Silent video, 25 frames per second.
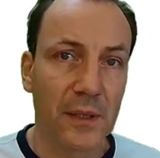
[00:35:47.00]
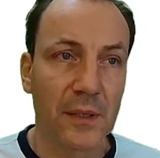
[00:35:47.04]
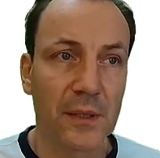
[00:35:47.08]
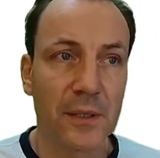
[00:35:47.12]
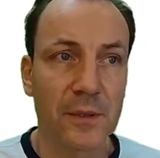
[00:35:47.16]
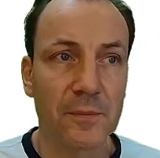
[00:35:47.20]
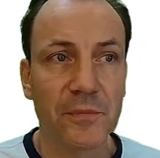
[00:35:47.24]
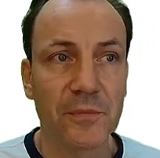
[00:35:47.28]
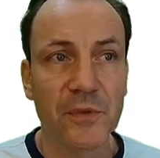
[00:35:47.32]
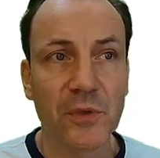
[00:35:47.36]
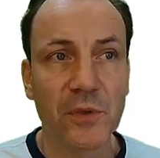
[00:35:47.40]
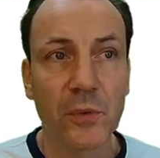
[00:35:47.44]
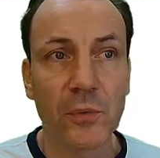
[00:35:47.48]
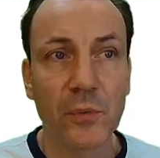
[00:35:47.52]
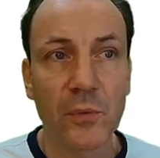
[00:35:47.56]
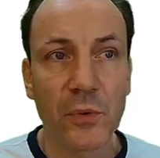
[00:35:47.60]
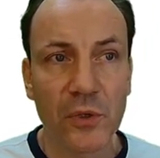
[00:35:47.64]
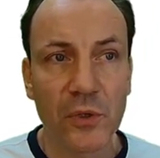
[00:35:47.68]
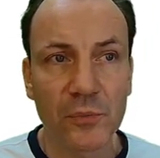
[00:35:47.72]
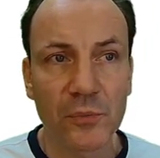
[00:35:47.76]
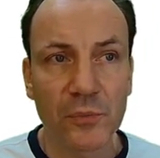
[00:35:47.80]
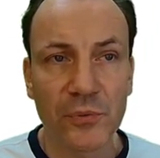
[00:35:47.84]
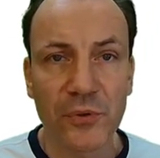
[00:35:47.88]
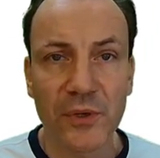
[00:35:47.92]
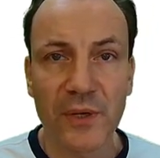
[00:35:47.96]
Your
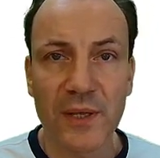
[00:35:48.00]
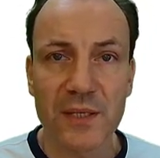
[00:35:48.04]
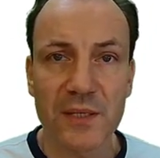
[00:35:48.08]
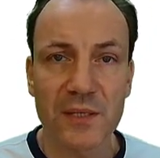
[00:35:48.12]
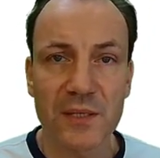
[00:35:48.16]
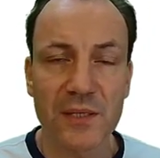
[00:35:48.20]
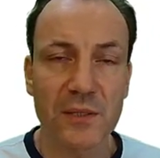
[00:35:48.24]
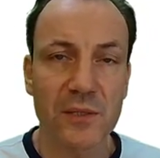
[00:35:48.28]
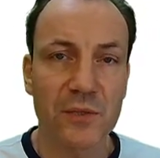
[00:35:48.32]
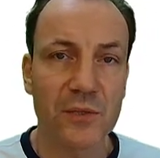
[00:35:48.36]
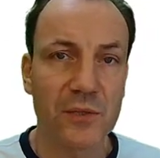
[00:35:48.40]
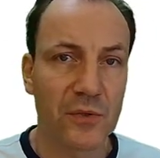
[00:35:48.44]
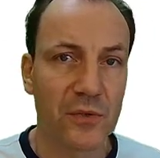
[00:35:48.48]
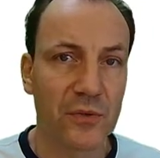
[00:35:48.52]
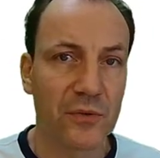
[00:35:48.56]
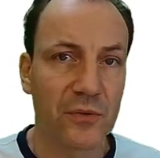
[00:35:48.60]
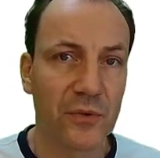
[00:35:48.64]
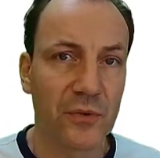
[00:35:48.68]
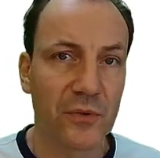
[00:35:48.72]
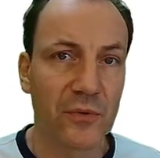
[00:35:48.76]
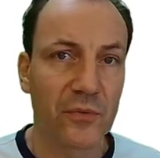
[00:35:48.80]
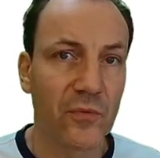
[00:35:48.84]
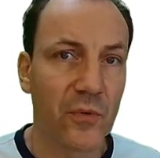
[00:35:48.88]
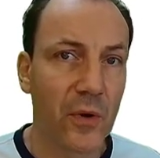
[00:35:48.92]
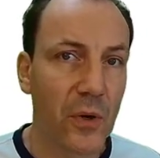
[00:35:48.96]
WordPress
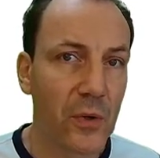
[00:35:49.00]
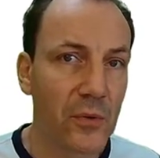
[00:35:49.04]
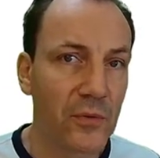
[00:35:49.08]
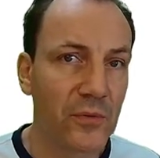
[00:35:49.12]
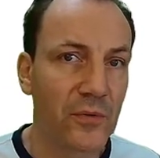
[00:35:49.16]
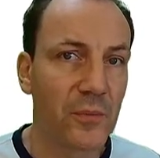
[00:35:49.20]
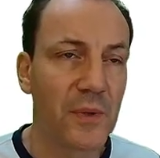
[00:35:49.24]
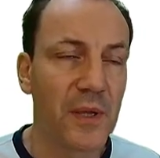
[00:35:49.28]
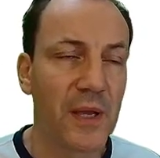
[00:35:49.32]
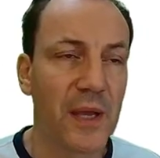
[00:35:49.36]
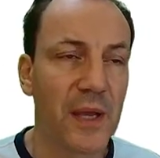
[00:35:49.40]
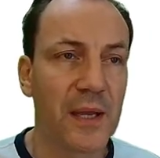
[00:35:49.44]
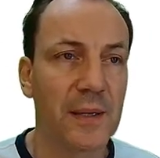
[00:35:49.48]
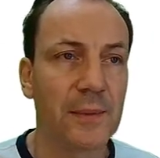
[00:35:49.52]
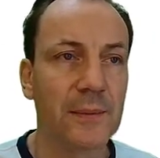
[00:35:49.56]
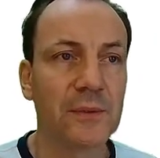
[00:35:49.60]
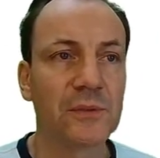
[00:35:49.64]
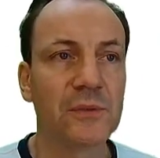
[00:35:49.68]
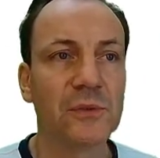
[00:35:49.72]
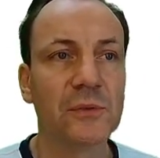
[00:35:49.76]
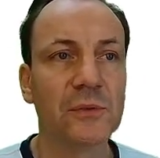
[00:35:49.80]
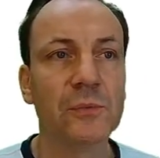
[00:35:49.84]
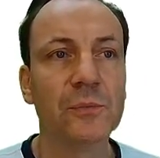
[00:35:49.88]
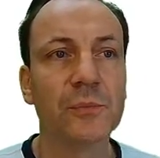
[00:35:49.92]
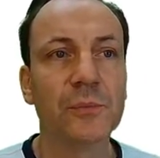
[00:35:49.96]
server won't be able
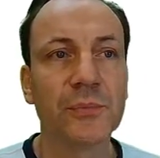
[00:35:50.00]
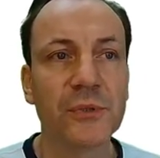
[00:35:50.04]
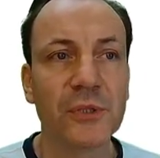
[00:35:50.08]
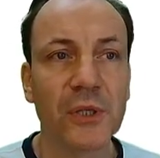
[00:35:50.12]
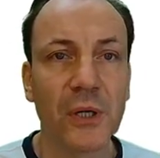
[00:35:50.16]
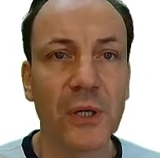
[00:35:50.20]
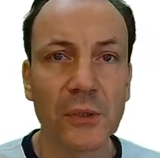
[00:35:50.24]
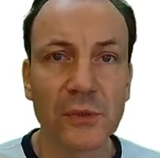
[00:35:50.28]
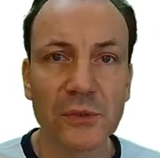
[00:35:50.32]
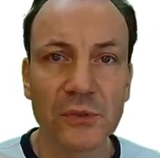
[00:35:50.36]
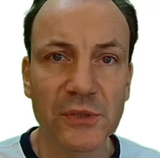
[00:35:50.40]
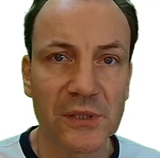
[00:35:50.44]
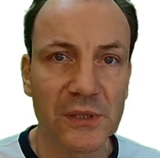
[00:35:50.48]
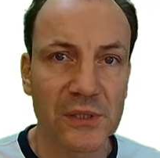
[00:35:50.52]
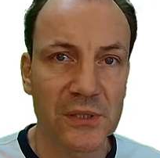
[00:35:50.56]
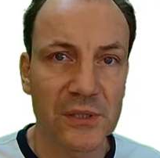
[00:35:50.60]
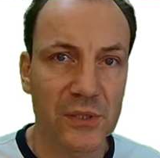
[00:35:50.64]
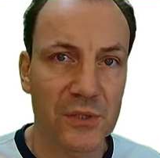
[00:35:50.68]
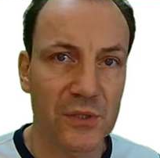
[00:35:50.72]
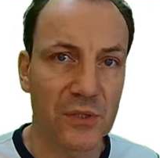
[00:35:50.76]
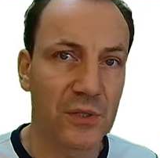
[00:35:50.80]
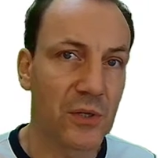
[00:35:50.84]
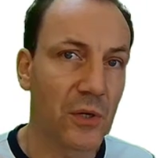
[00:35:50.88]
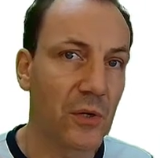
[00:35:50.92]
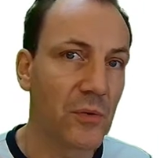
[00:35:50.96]
to process
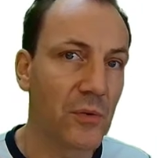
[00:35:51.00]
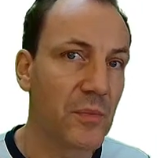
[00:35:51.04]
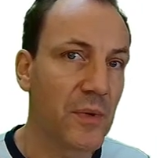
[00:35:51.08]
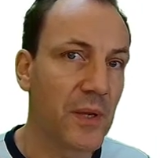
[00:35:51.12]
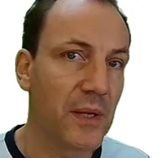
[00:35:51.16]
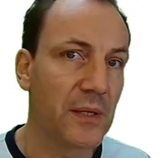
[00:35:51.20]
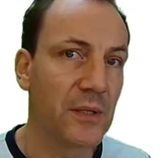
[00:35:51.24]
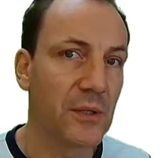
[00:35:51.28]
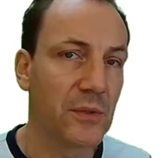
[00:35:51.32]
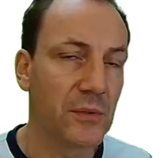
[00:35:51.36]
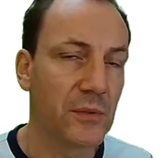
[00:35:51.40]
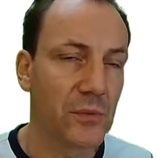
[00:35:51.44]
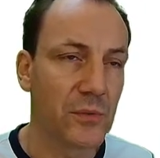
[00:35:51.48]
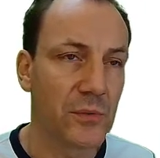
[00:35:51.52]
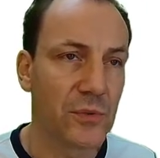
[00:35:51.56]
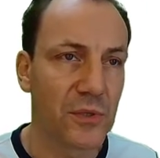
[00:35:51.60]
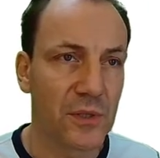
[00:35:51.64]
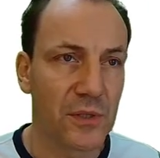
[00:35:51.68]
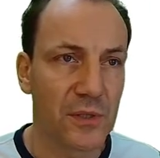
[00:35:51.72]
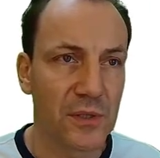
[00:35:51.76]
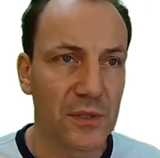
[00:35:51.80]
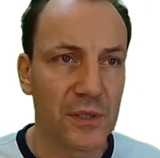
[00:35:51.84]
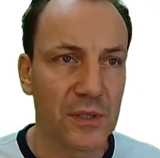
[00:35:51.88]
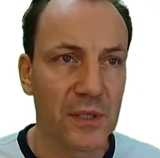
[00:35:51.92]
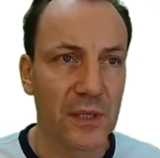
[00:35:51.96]
so many
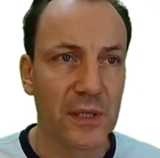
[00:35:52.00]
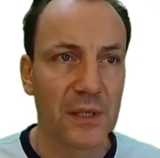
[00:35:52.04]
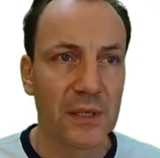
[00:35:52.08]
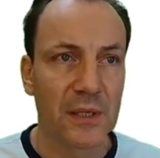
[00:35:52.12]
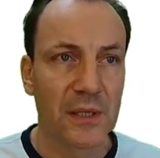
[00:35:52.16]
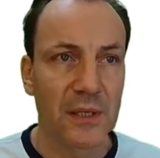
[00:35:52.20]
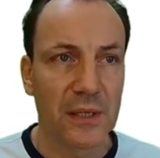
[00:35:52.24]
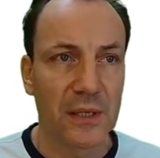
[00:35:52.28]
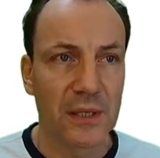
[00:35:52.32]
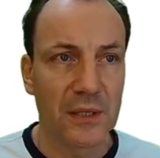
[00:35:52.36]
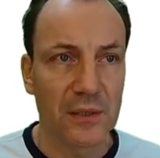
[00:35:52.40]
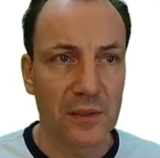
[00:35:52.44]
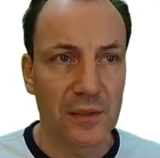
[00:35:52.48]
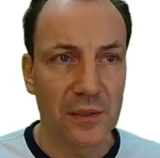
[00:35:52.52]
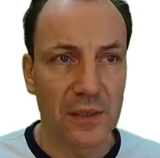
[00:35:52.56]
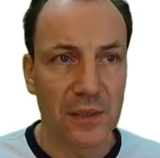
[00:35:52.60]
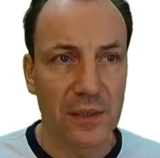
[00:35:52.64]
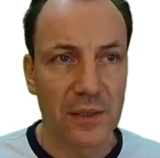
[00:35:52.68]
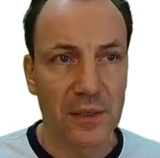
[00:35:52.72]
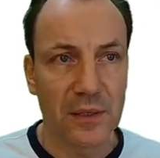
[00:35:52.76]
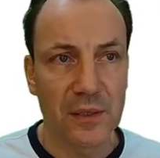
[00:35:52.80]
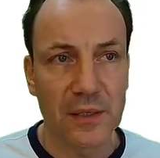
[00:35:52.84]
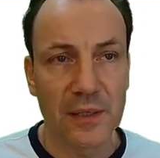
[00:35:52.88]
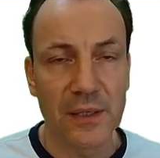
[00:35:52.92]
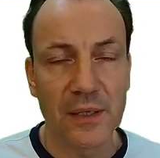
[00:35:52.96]
users in
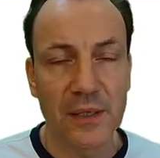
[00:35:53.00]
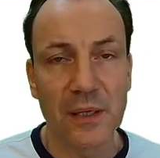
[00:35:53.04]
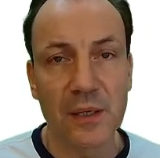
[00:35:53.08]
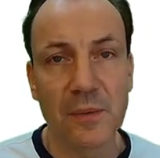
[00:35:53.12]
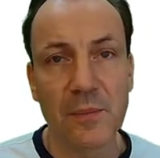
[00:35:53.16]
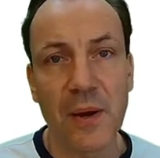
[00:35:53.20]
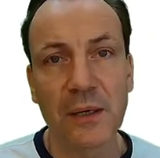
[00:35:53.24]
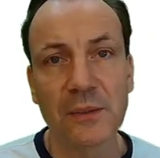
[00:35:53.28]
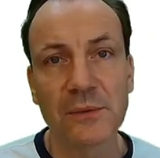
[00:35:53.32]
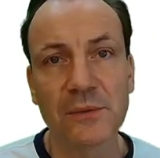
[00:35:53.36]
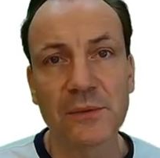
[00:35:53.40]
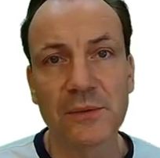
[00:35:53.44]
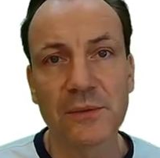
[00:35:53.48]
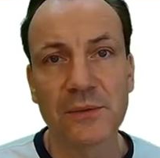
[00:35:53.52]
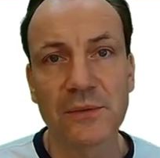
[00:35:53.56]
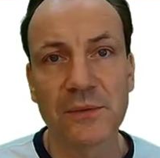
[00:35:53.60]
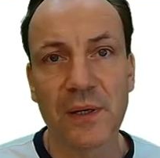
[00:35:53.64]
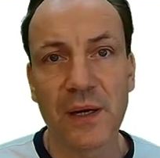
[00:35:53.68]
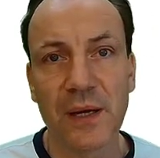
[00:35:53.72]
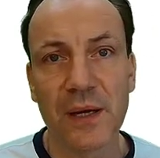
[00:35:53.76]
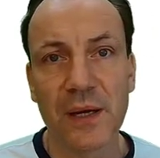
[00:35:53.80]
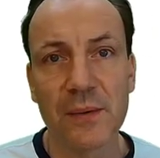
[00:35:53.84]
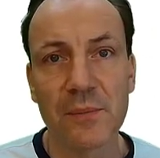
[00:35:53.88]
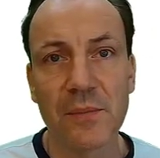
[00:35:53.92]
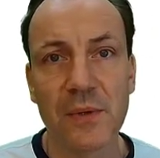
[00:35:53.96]
an amount of
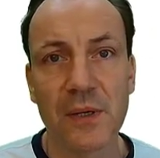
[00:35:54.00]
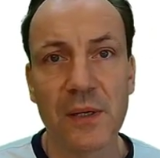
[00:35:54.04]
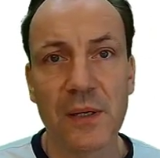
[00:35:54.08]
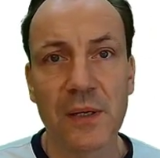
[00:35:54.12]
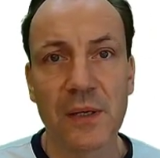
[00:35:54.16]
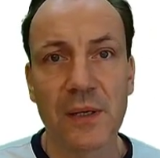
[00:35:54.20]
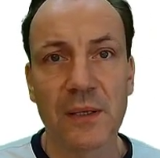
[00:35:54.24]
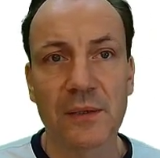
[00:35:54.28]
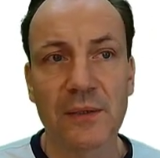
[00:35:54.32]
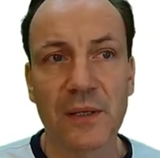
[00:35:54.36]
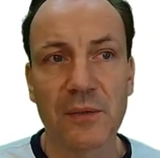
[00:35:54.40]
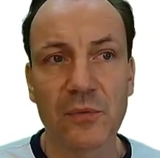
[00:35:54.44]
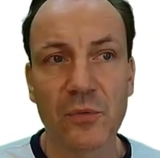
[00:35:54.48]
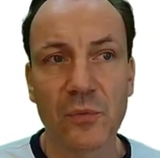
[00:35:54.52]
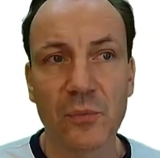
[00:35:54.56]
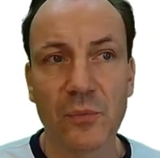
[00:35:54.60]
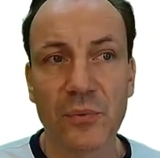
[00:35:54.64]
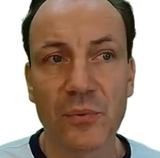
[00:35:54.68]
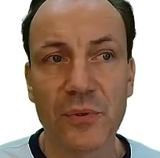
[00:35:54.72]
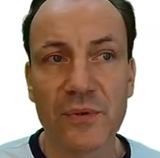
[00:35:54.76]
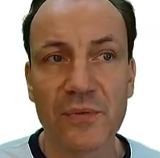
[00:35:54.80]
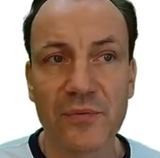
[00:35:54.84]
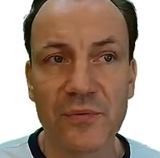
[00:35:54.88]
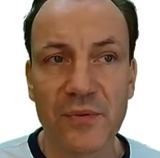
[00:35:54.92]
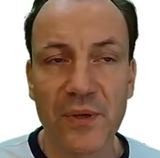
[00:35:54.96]
time that would
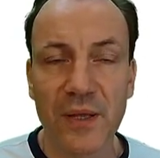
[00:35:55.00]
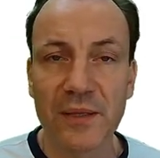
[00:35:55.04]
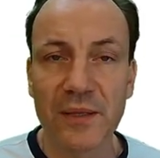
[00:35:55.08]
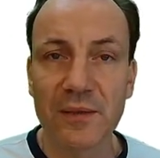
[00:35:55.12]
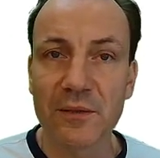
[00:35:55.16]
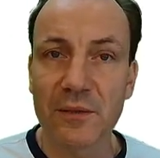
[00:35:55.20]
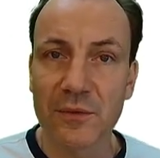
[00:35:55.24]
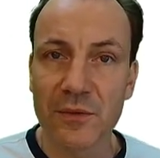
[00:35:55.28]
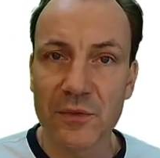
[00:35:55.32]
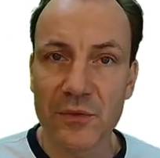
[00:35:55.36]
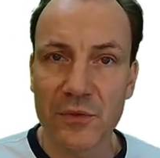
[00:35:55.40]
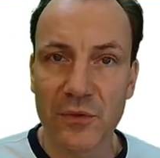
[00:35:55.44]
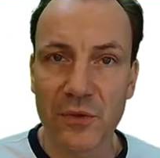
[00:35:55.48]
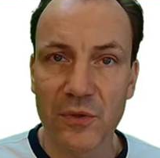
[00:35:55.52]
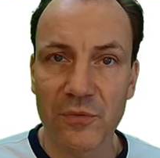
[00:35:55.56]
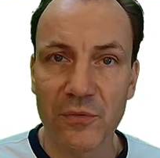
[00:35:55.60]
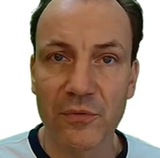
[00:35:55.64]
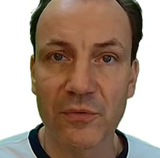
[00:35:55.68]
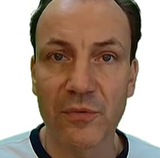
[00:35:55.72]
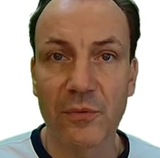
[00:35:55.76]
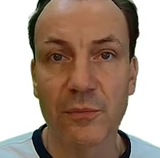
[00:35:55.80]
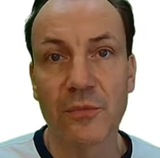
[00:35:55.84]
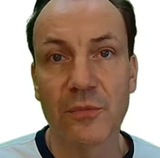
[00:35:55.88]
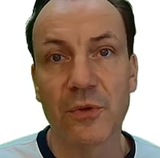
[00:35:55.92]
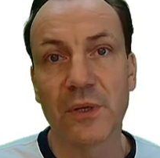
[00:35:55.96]
prevent the server
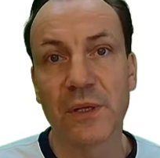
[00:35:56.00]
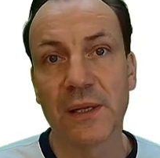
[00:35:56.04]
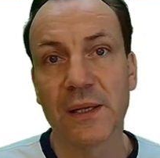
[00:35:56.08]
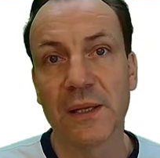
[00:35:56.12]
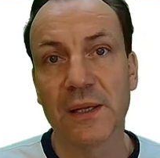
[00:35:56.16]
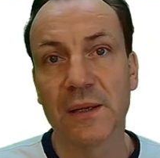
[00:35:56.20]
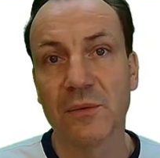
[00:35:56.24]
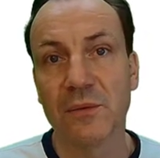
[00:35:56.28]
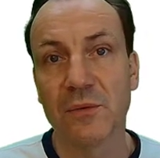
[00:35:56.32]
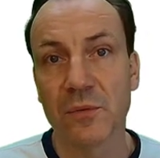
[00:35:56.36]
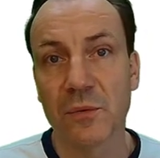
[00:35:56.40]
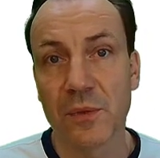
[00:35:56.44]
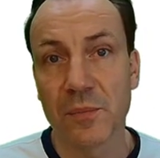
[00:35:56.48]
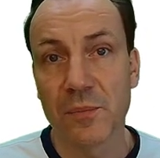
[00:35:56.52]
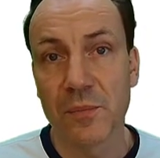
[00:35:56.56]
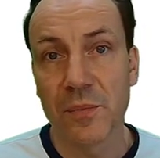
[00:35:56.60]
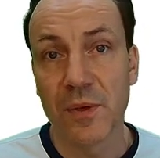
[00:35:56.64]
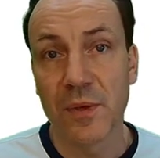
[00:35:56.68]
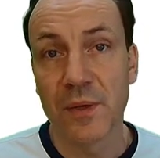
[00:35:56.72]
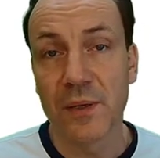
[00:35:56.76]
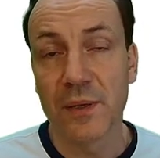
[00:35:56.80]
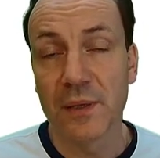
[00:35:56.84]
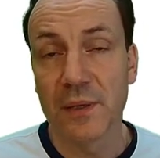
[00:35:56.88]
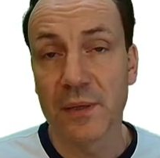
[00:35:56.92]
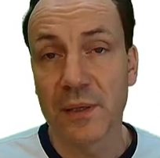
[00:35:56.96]
from running into
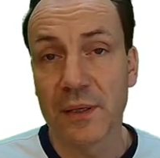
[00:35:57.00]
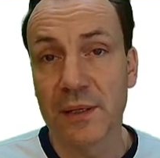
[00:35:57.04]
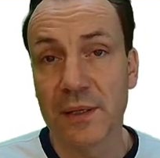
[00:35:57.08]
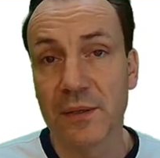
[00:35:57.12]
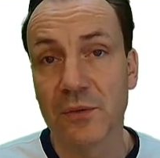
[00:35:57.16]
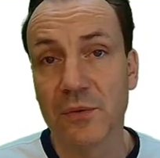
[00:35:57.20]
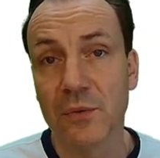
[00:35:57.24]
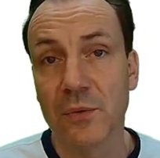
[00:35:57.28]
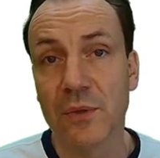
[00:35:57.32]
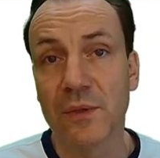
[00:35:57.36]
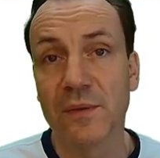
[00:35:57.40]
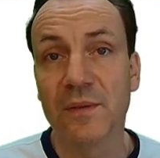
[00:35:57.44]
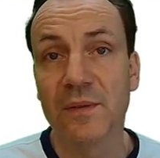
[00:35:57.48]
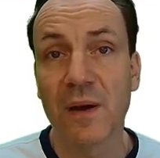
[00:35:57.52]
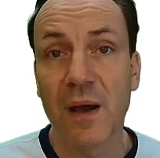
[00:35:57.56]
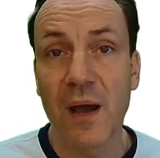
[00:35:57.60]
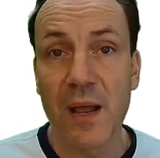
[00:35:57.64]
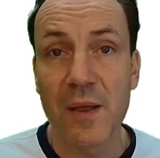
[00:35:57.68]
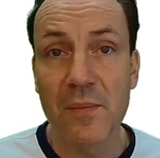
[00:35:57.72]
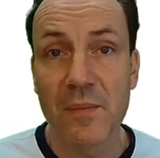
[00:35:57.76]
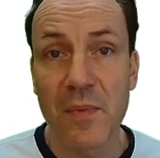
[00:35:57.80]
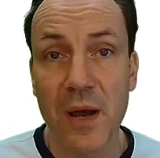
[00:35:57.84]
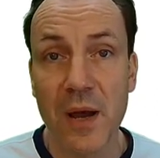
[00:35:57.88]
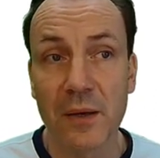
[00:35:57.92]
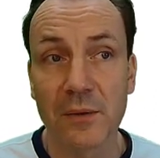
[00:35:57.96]
a
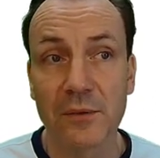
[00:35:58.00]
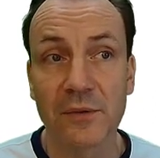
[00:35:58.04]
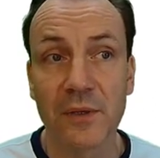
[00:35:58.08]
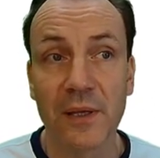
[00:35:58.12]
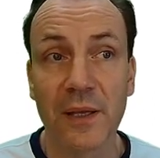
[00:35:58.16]
timeout.